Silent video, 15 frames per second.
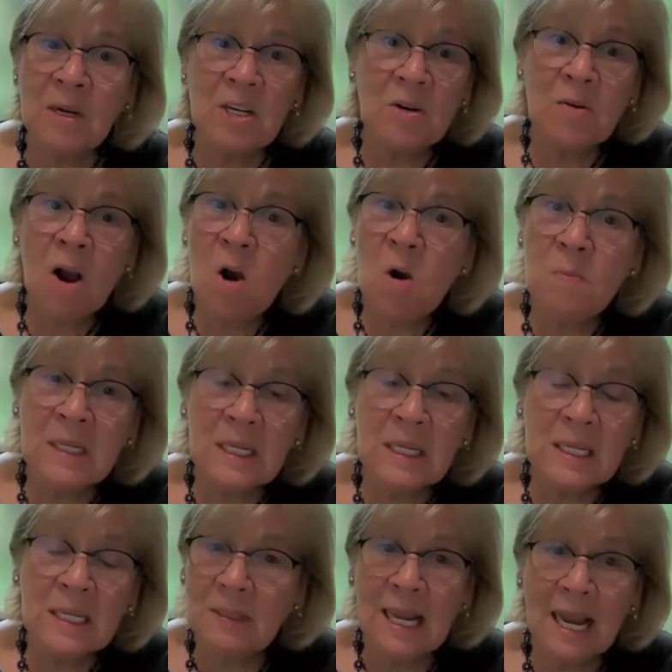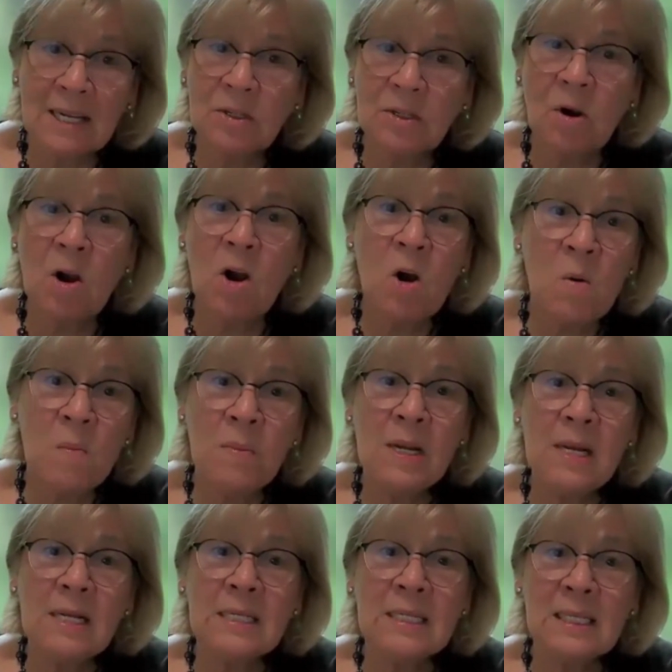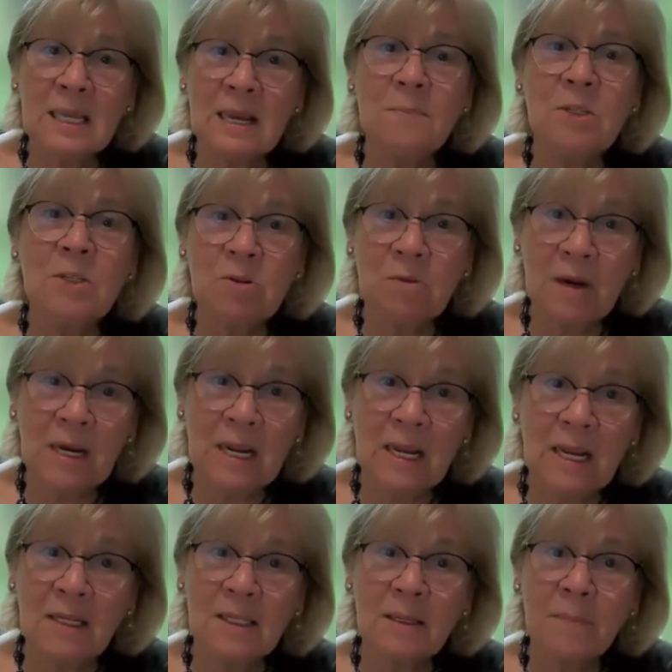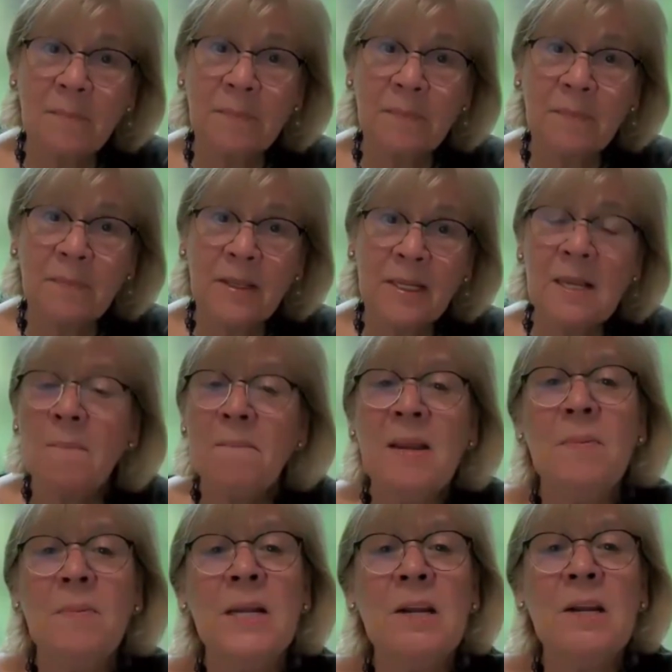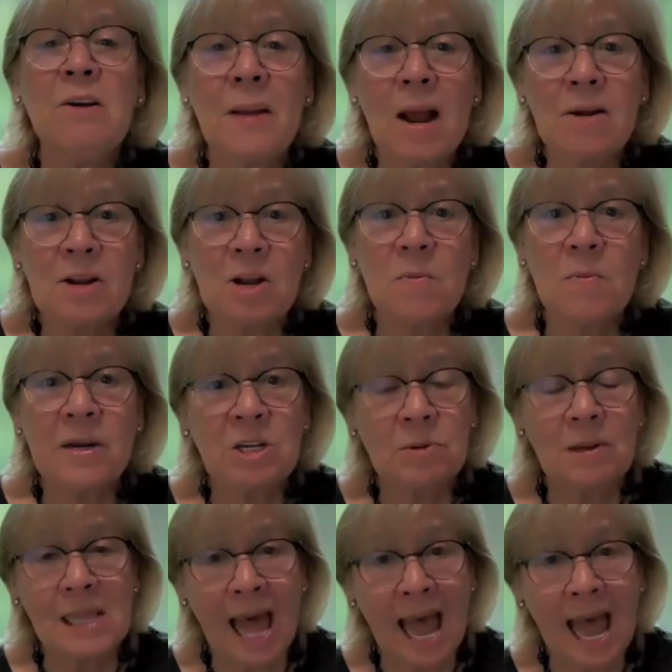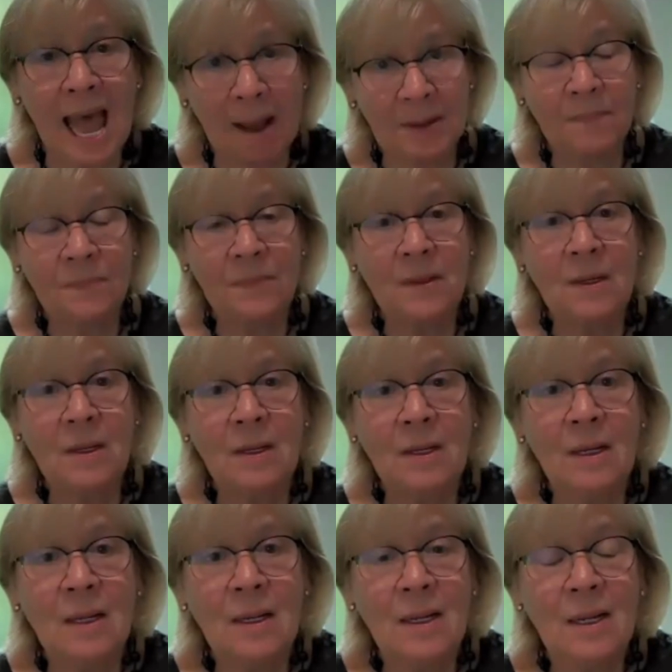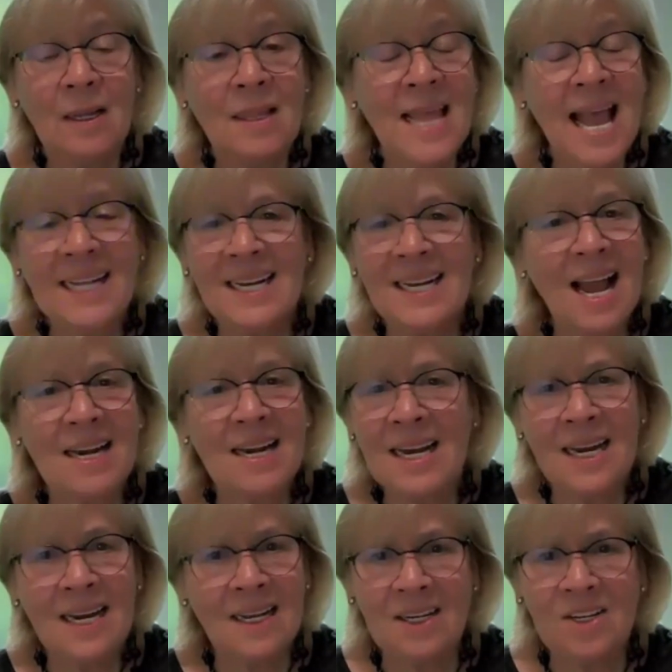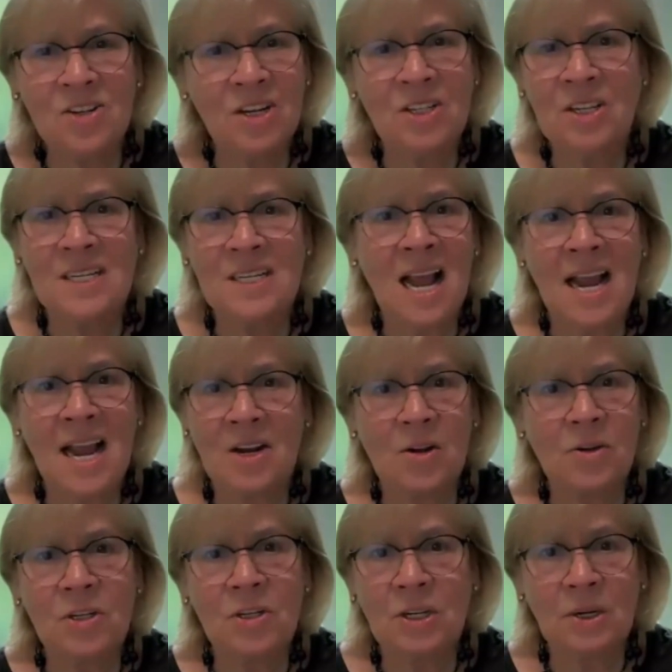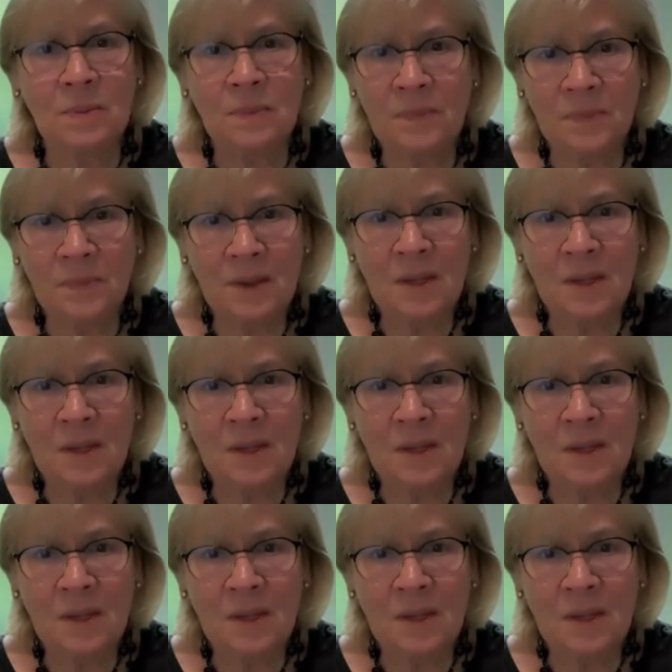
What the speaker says: We do home sleep tests or home sleep screenings. Some people hear about going to a lab. That's not needed just to diagnose you,